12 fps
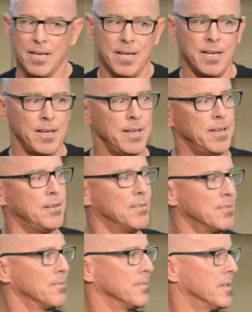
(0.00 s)
Hey,
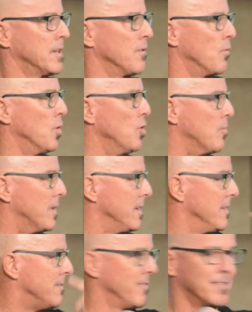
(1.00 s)
look at the room.
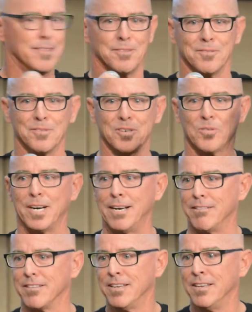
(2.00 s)
Look
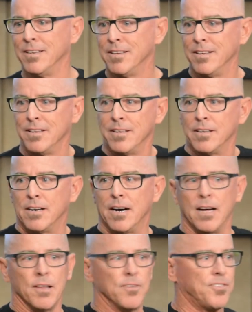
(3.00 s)
around.
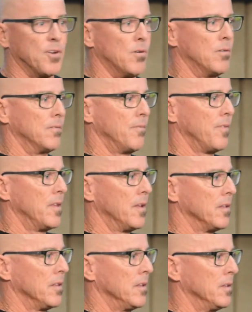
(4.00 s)
Uh, so
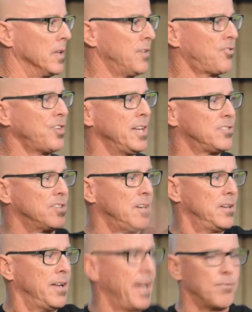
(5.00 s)
let's change
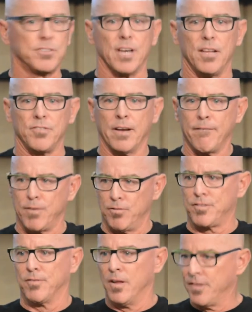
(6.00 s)
the advertising,
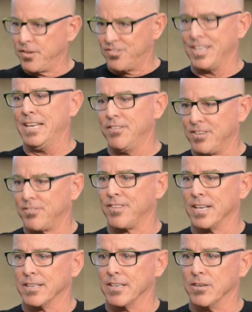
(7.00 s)
first of all, and the easiest
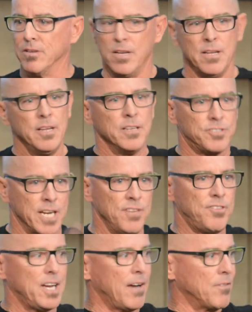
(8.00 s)
thing to do.
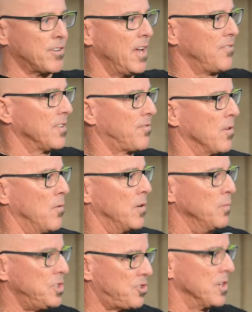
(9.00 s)
Change the advertising so
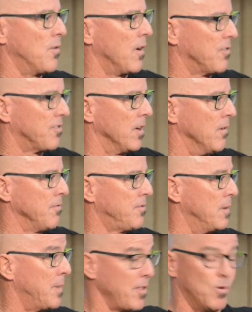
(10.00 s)
when we show ourselves,
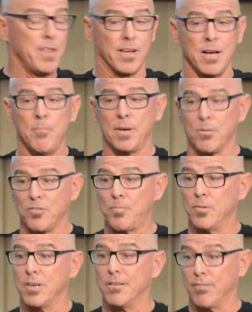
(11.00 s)
and by the way, the company was
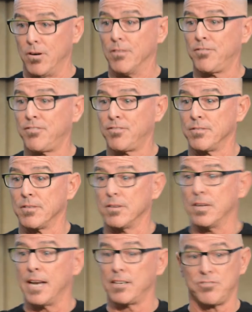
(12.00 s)
pretty diverse
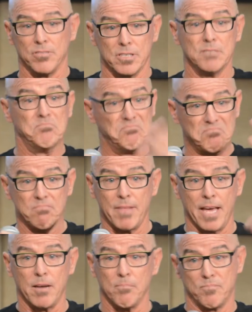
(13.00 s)
and actually
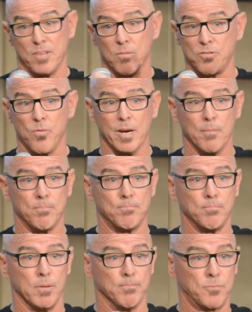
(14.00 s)
had a, you know, 20,
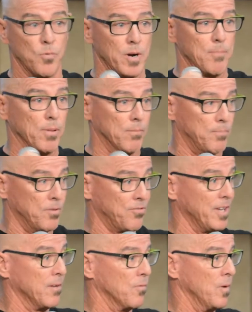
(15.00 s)

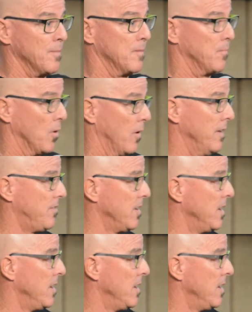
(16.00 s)
20% women employees.